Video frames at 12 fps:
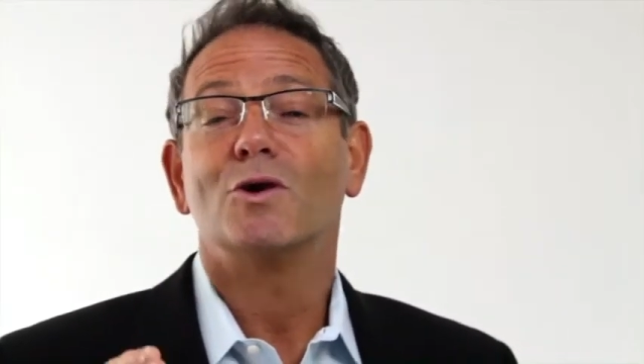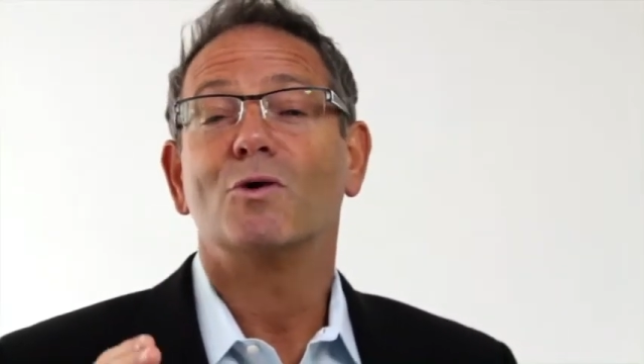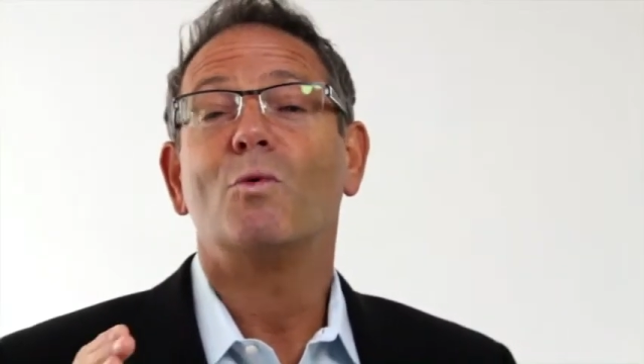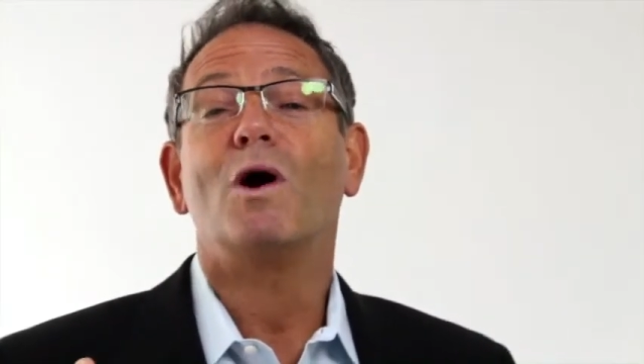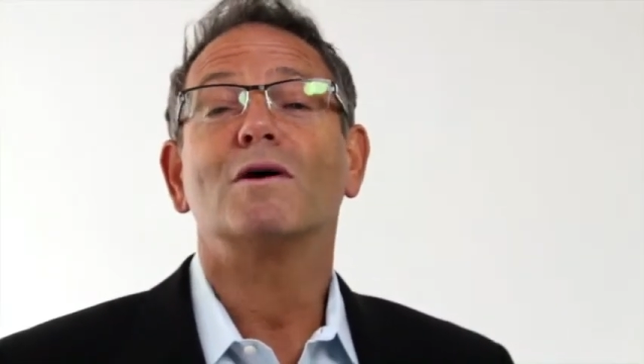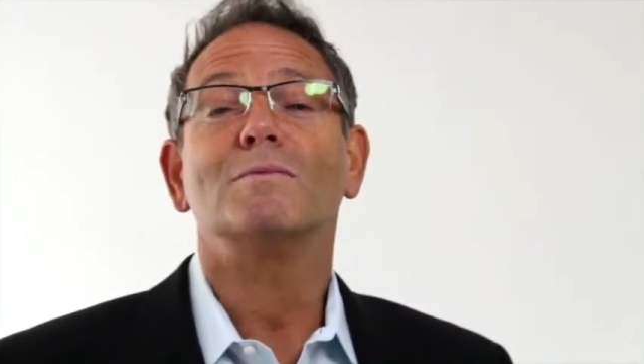
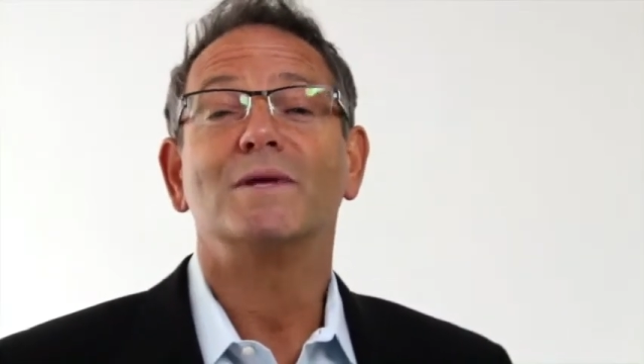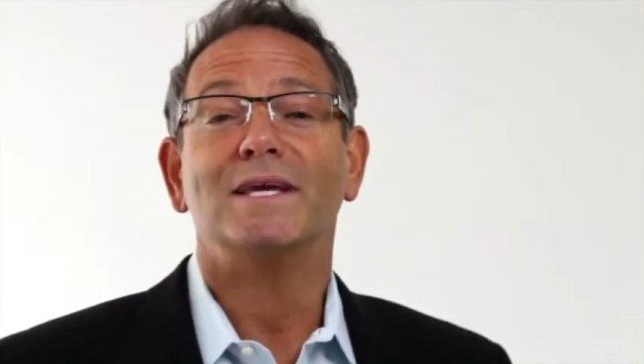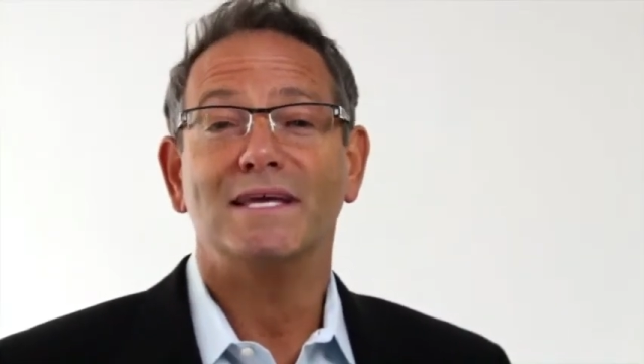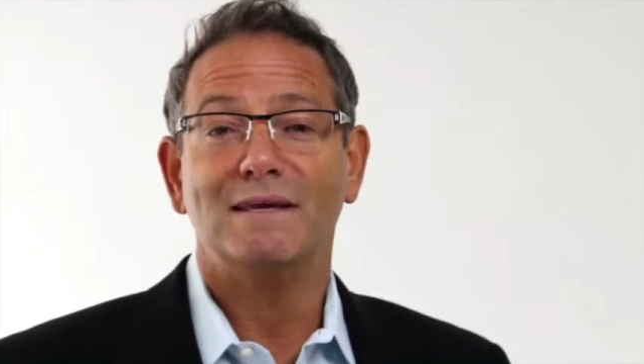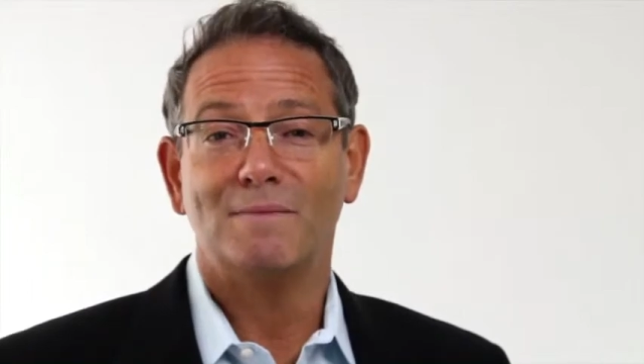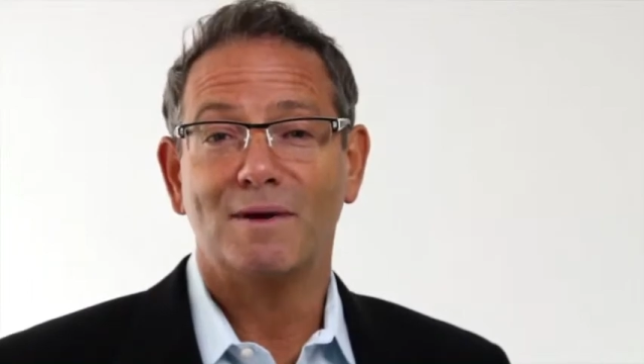you're welcome
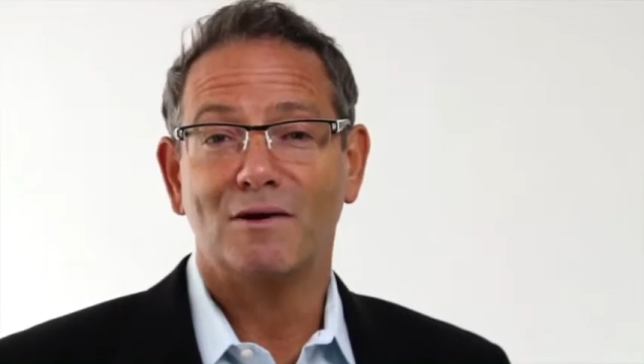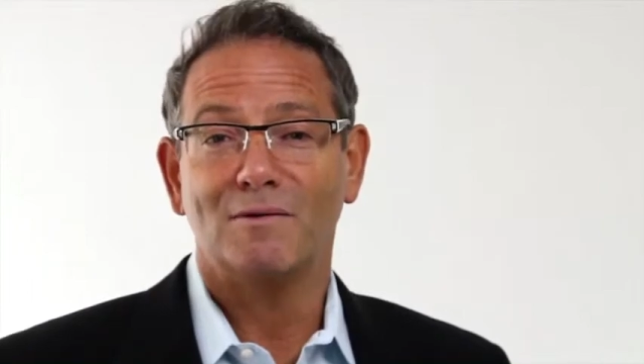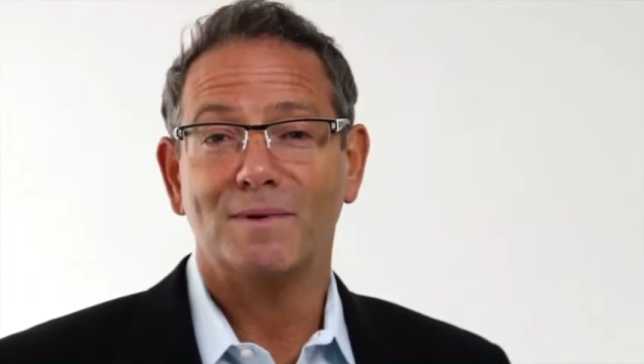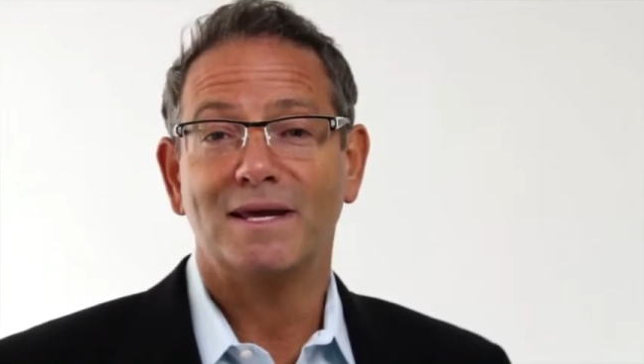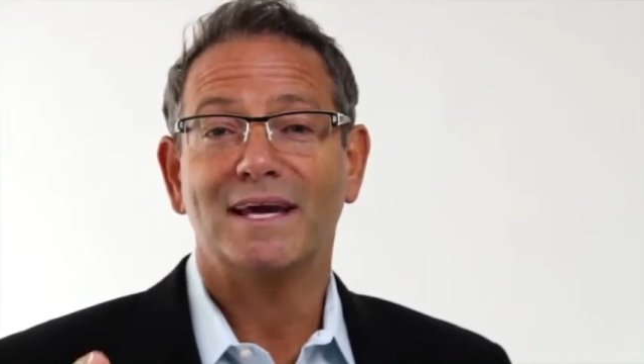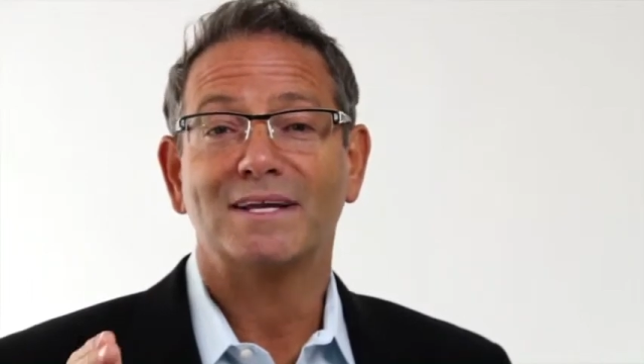to email
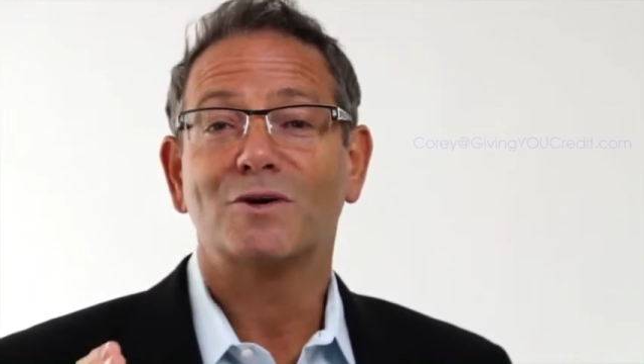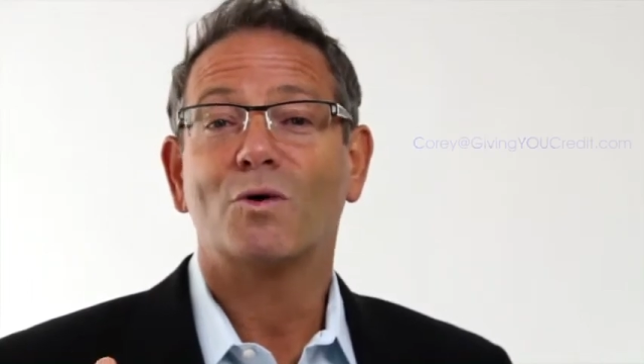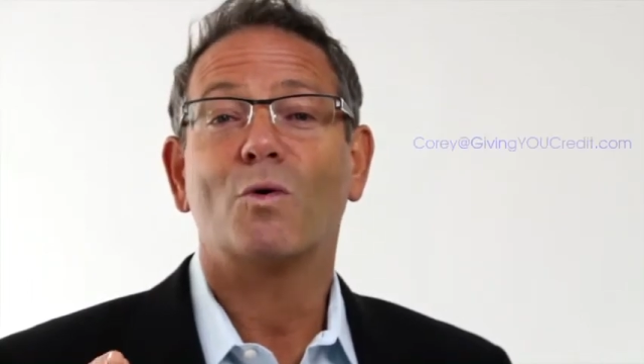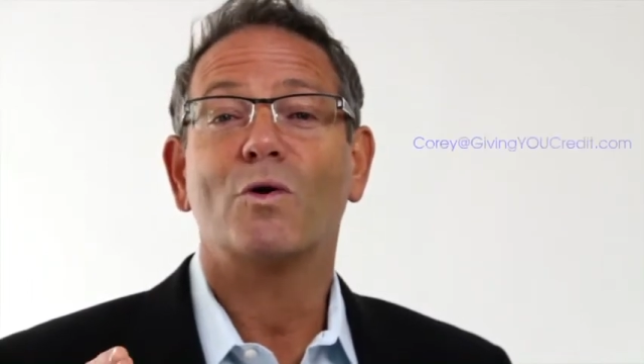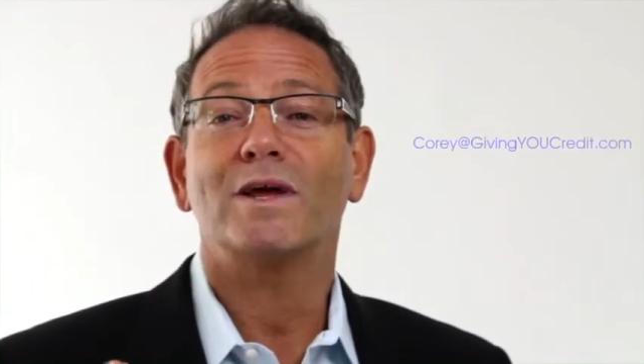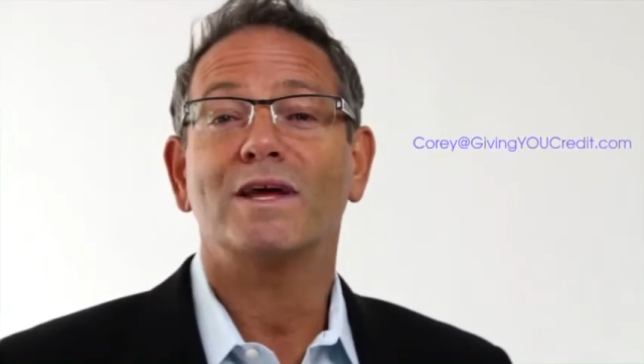me at
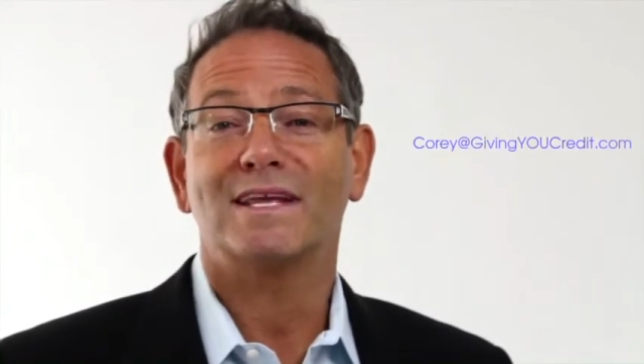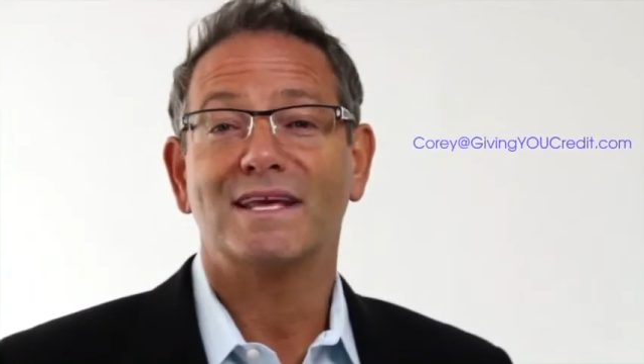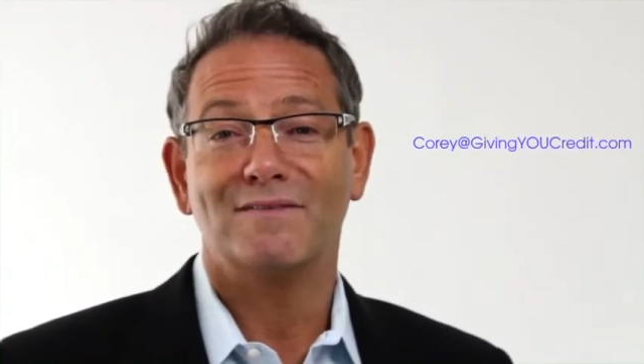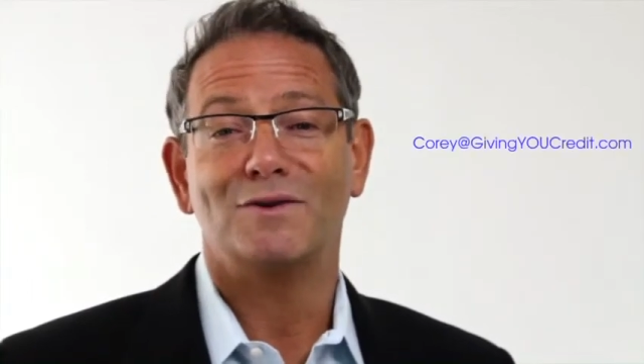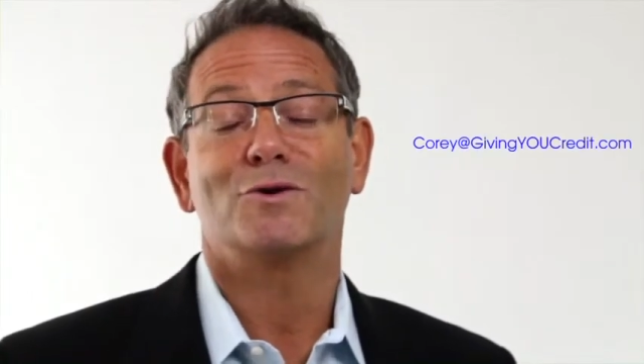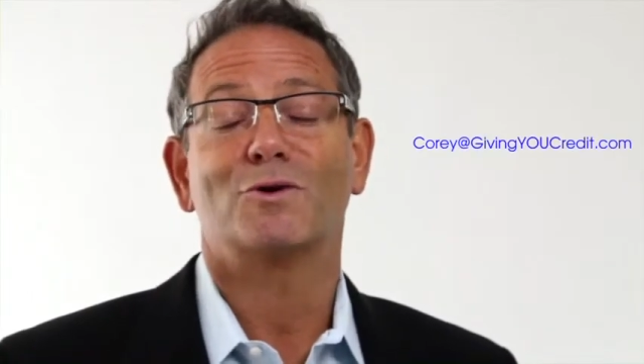
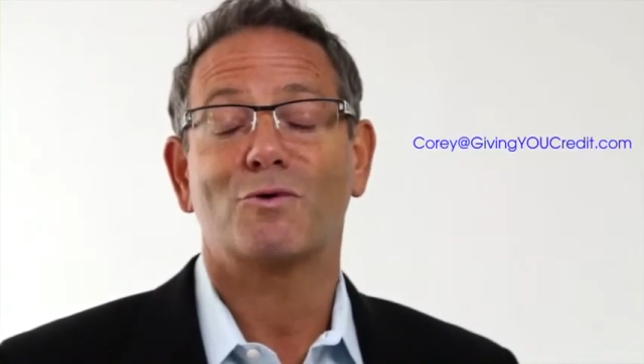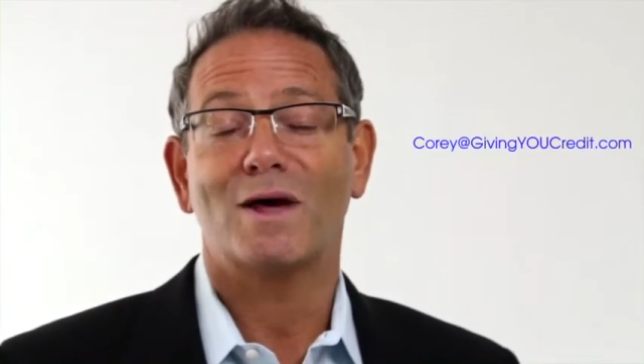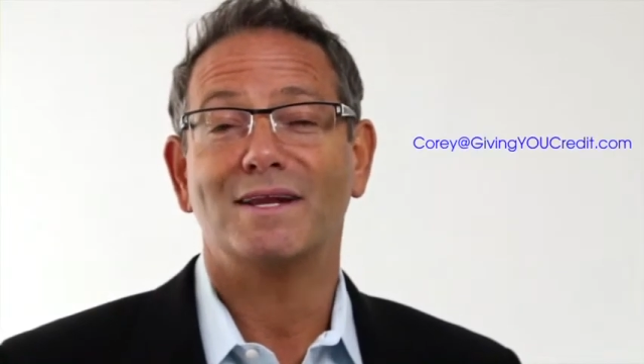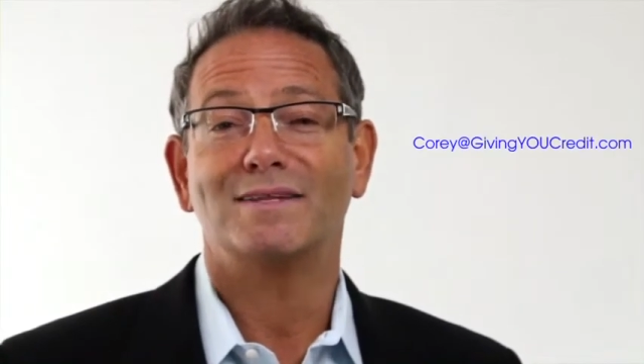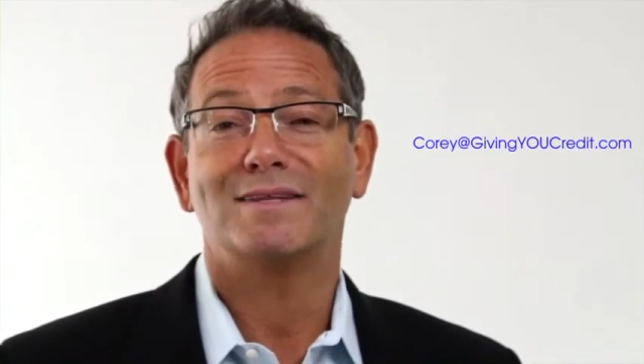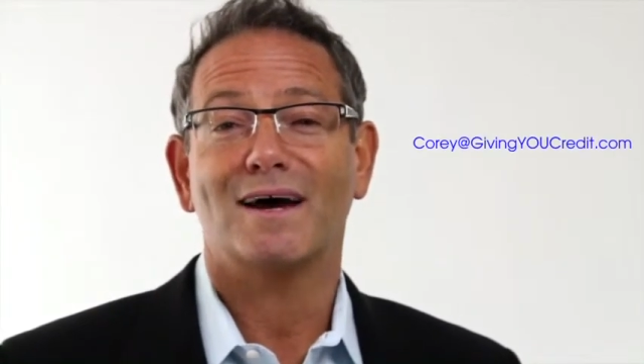
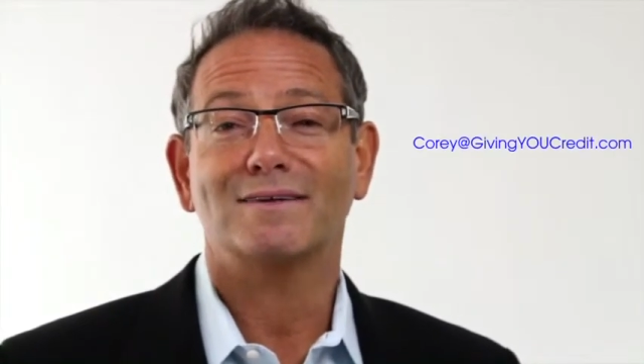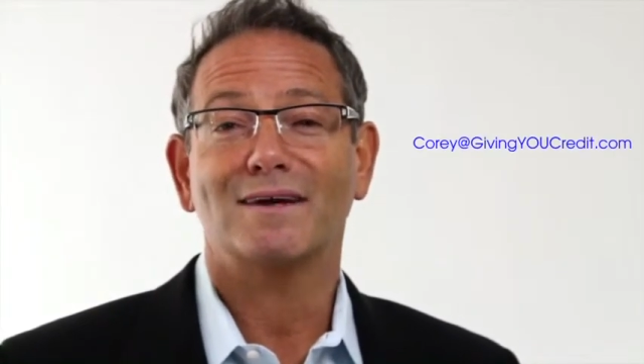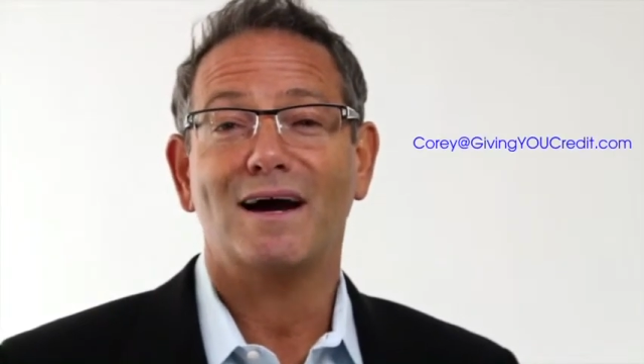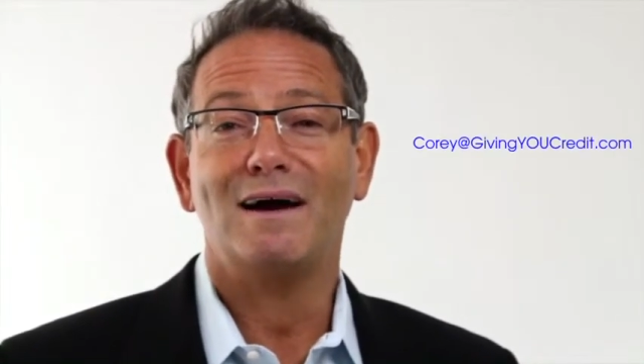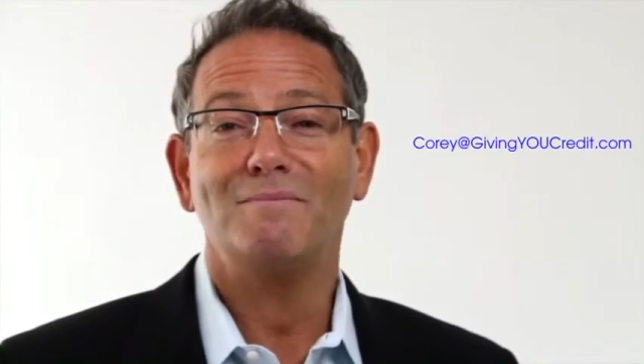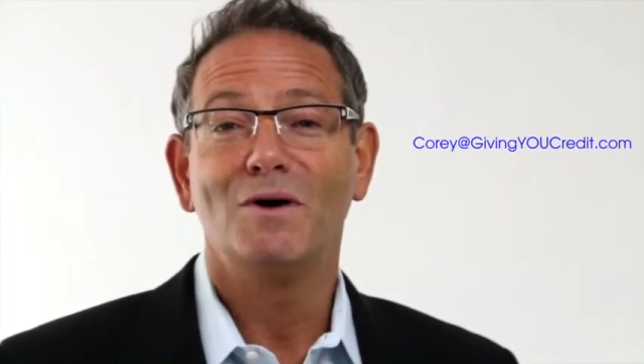
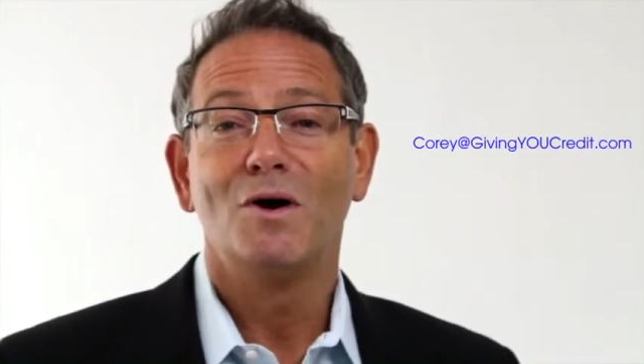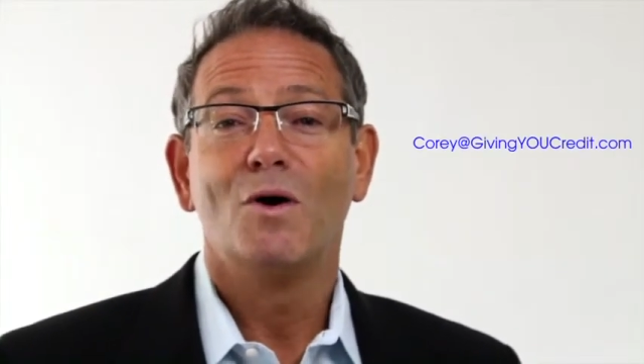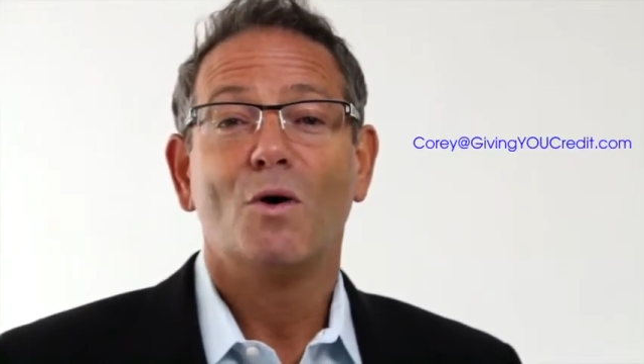Corey@GivingYouCredit.com